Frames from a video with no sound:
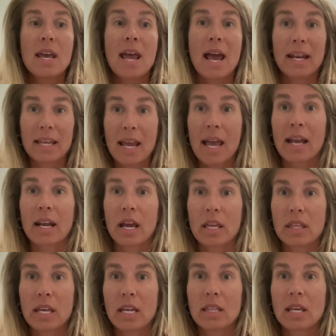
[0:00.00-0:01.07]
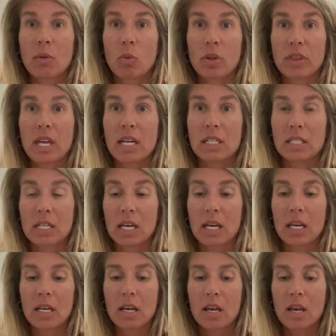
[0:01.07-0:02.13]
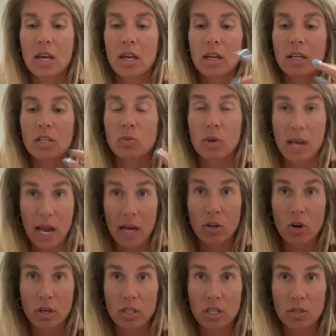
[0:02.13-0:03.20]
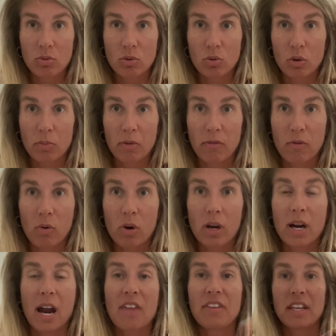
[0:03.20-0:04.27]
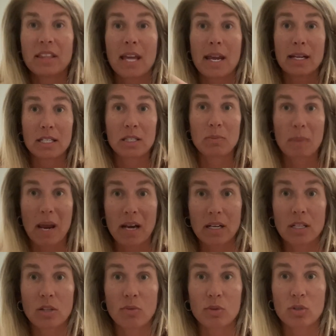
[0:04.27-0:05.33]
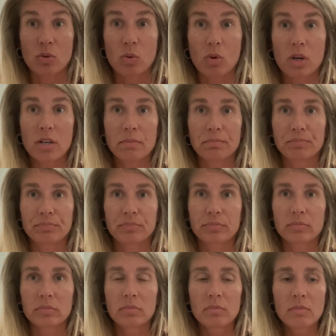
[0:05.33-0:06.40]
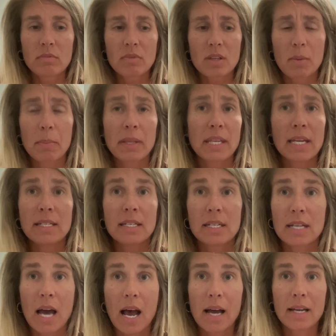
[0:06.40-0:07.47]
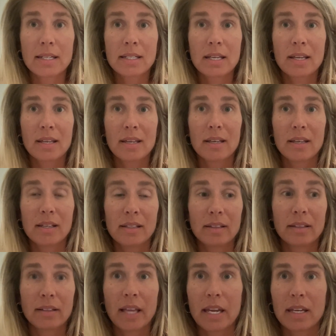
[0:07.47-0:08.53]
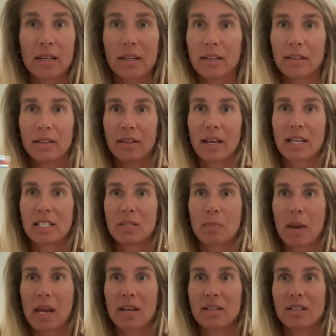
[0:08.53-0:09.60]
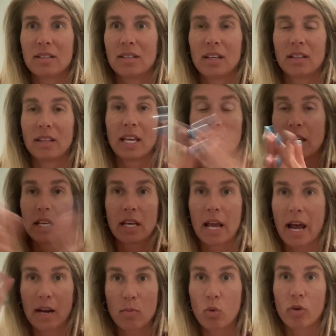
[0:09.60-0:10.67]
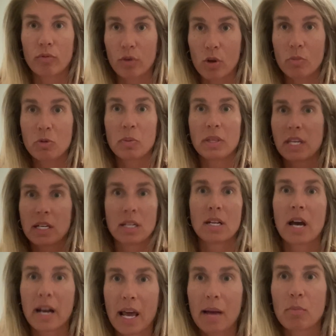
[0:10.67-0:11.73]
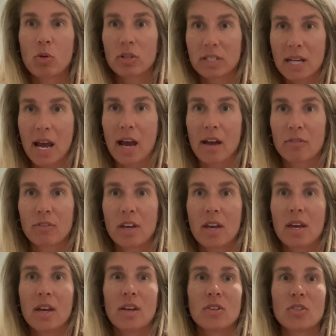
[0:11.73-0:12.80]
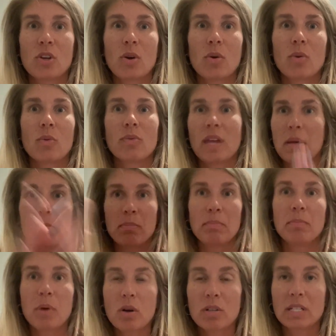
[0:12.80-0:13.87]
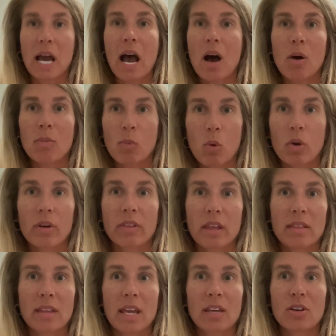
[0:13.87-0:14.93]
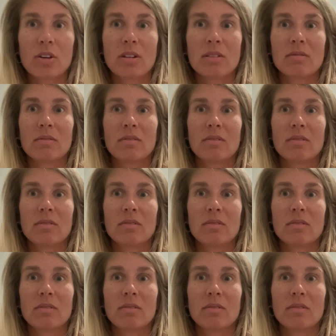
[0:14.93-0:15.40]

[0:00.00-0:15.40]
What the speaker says: And again, I think that what they did, because we had gone to this resort before, I think they expanded the resort, but they did not like expand the, like they added more rooms, but they did not add more staff. So they booked out more than they could